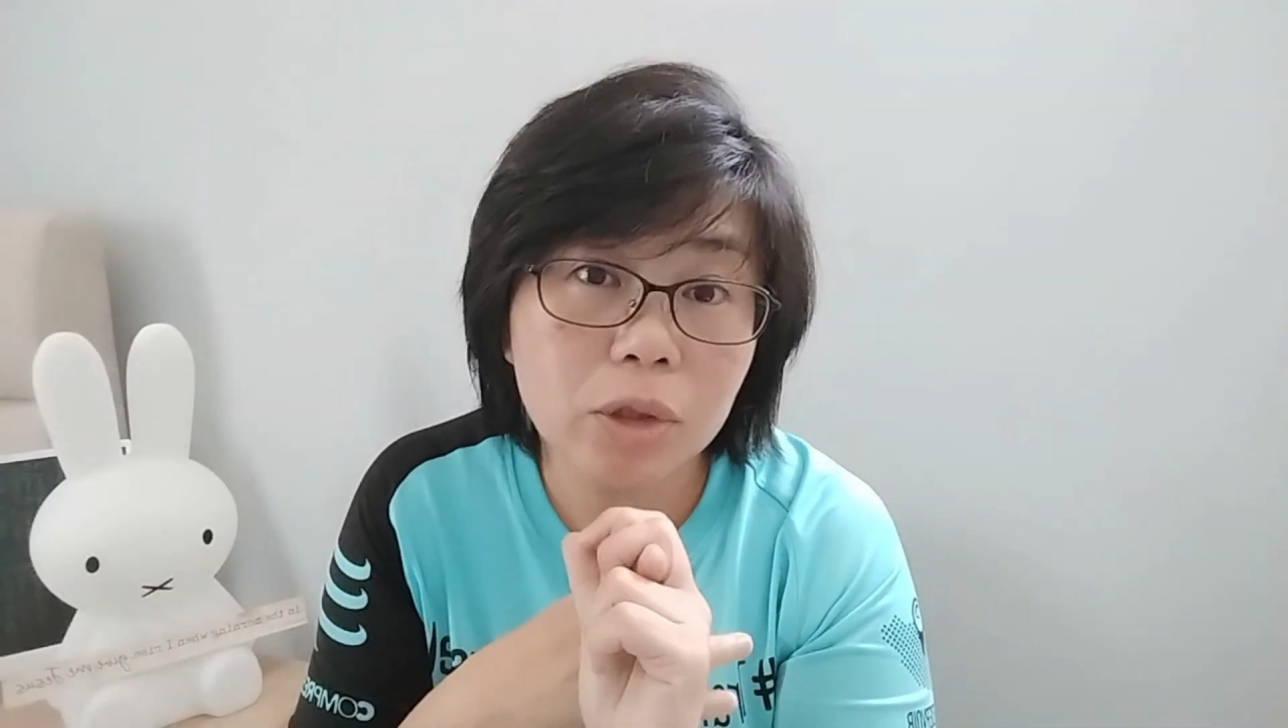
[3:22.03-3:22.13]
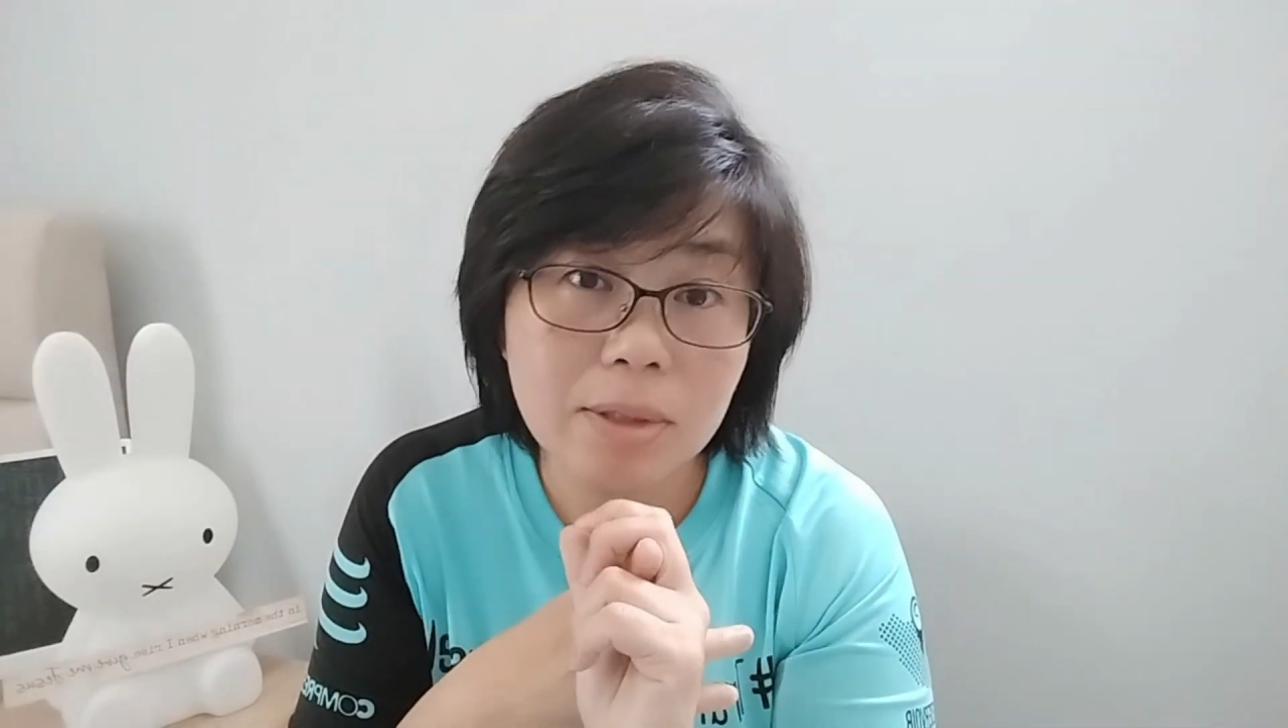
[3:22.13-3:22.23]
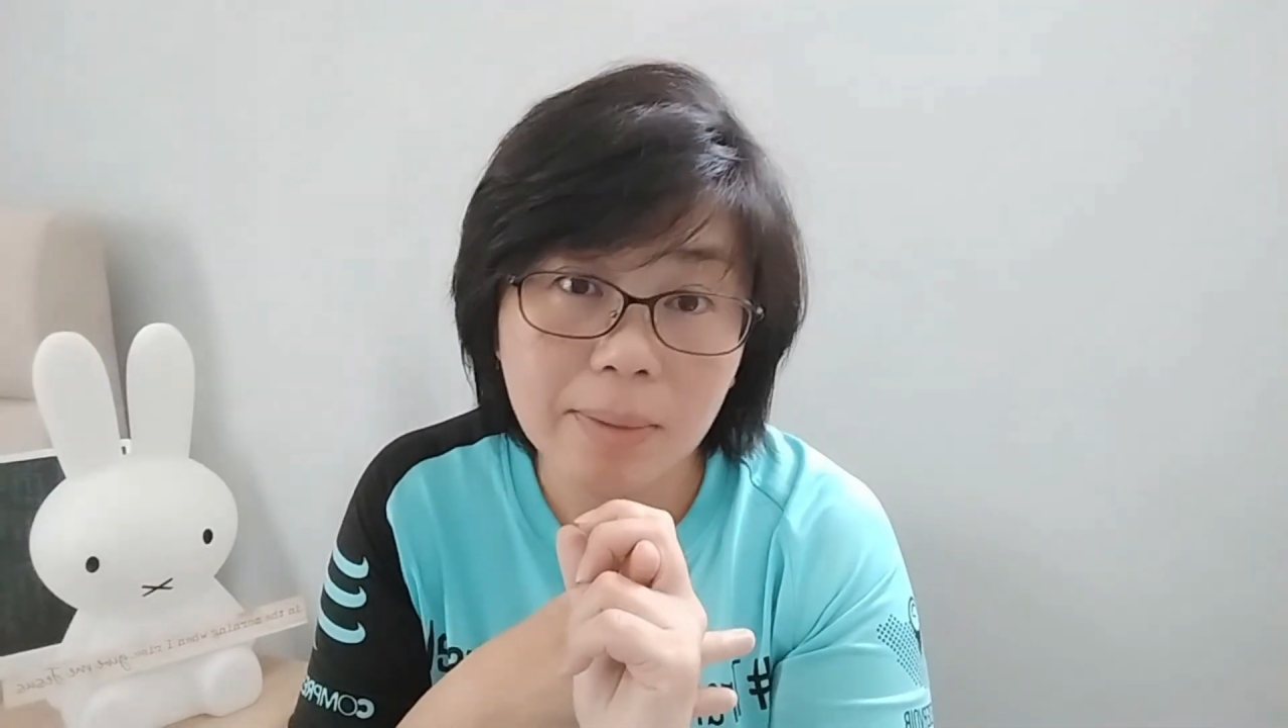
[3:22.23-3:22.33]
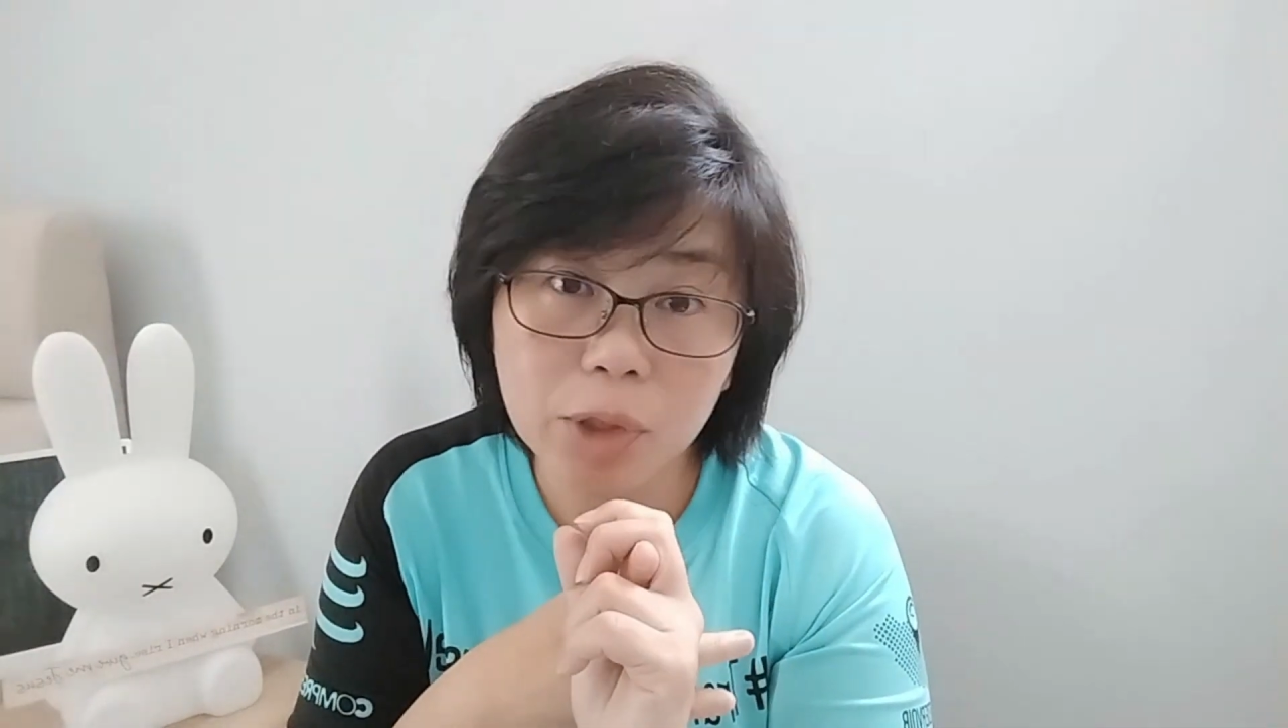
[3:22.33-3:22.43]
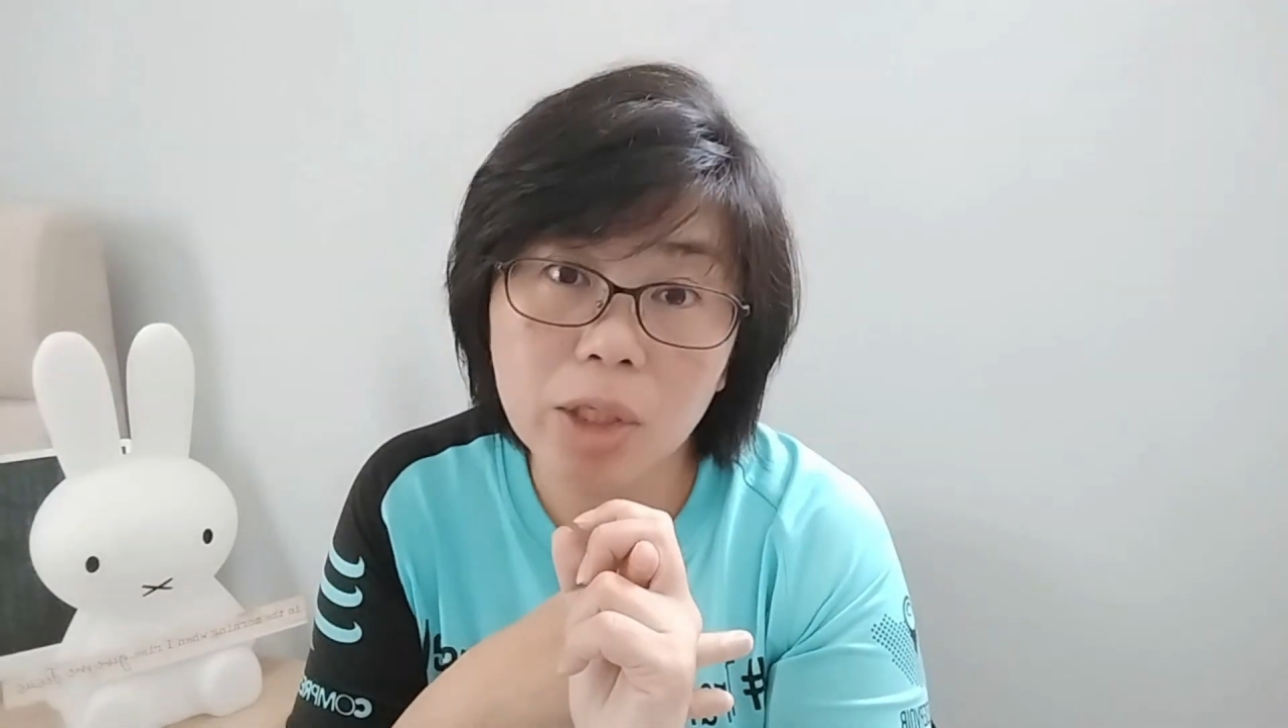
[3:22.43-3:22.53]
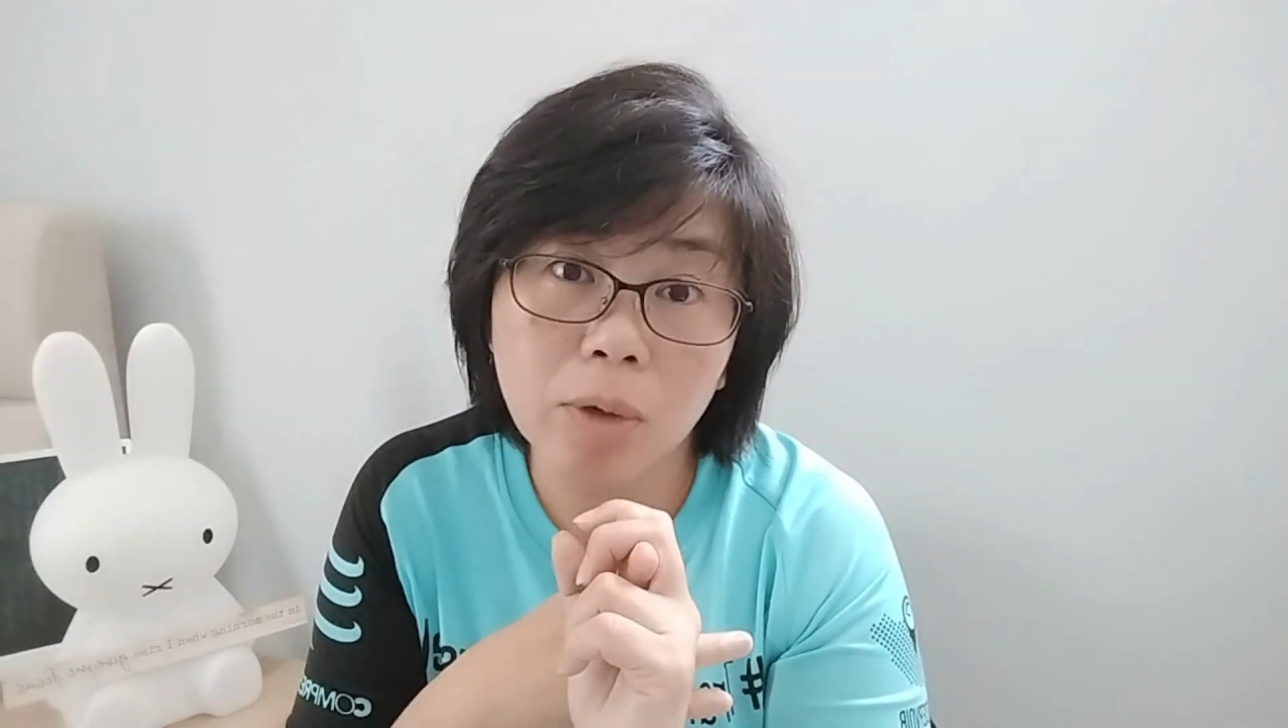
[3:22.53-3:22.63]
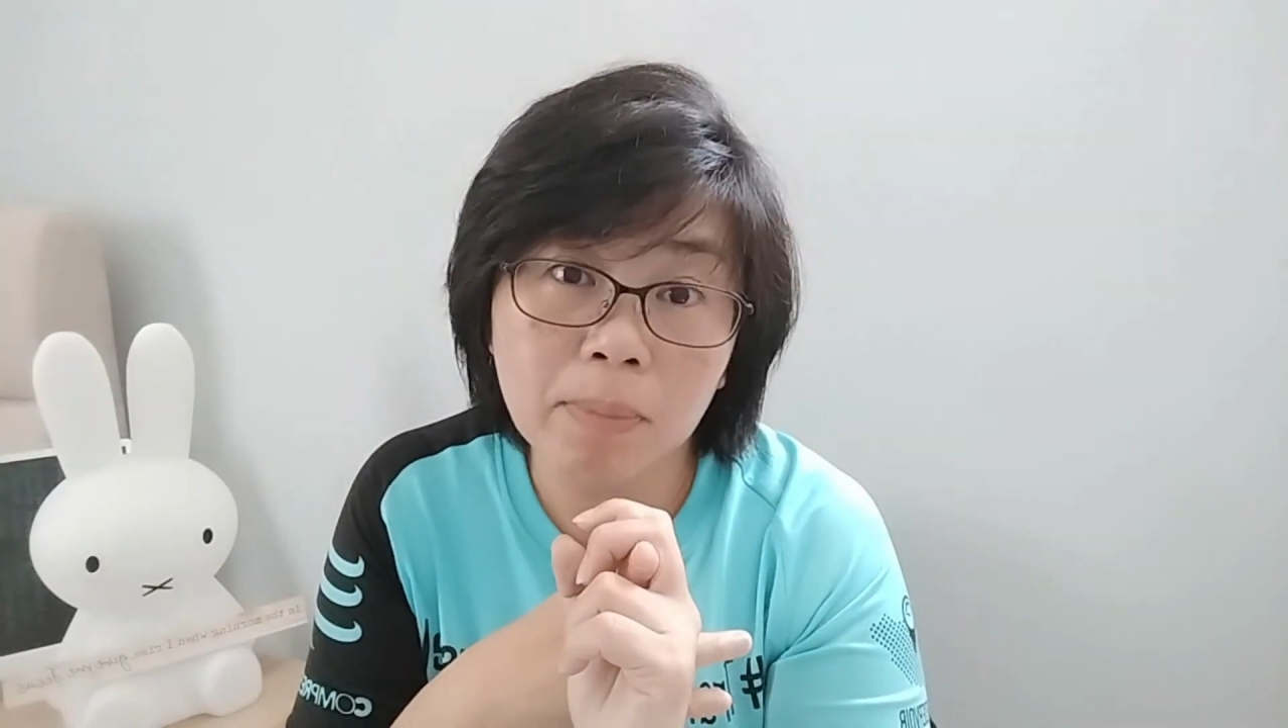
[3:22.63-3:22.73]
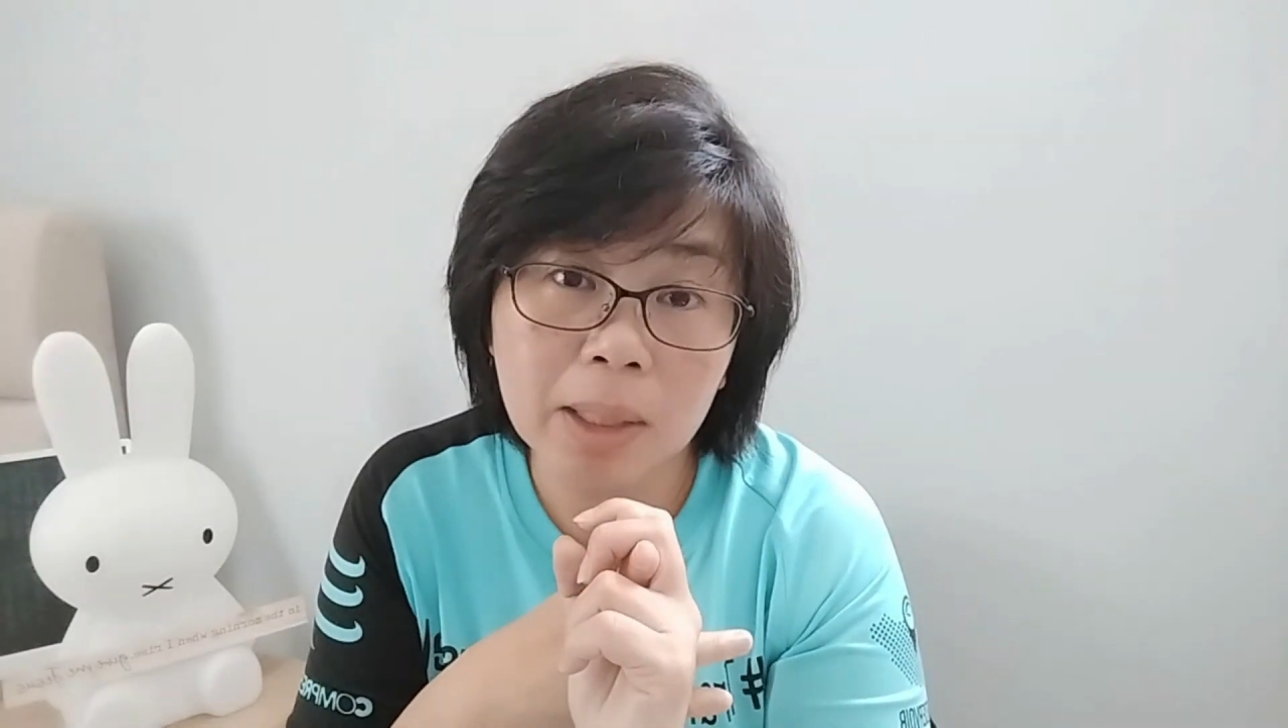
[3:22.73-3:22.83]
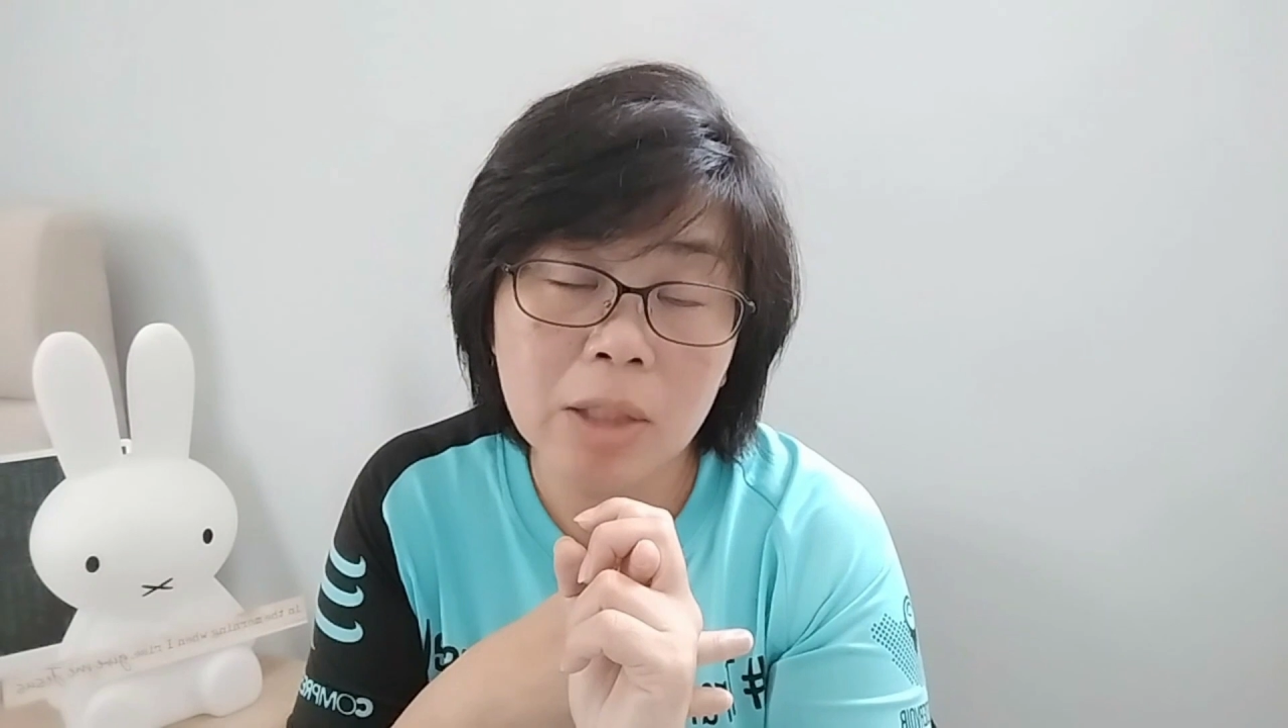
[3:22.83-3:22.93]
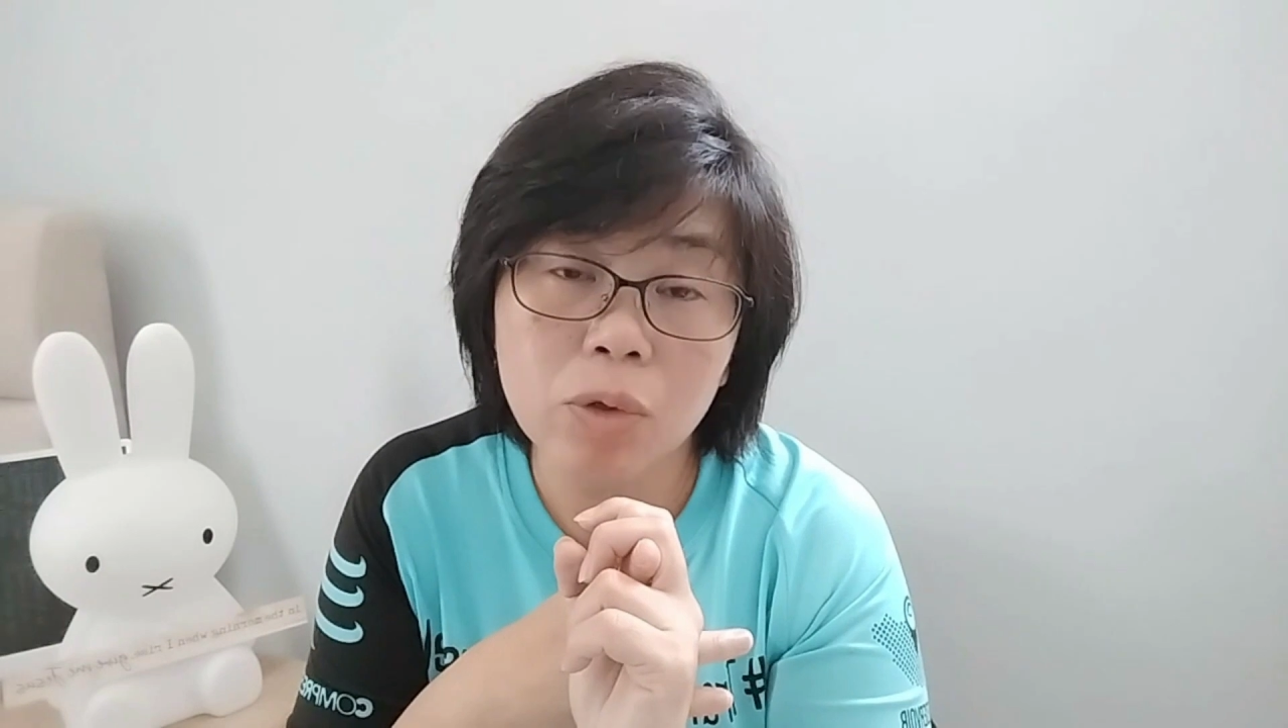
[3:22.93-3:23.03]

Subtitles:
to subject your money